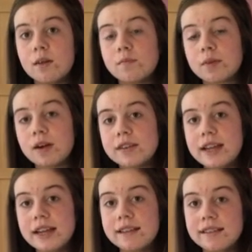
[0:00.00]

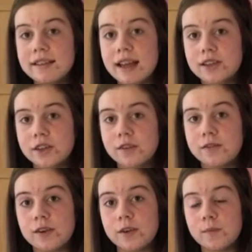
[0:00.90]
Protein is essential for
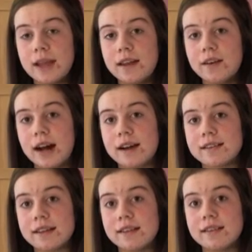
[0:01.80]
amino
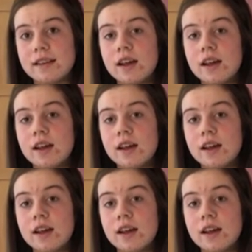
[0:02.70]
acids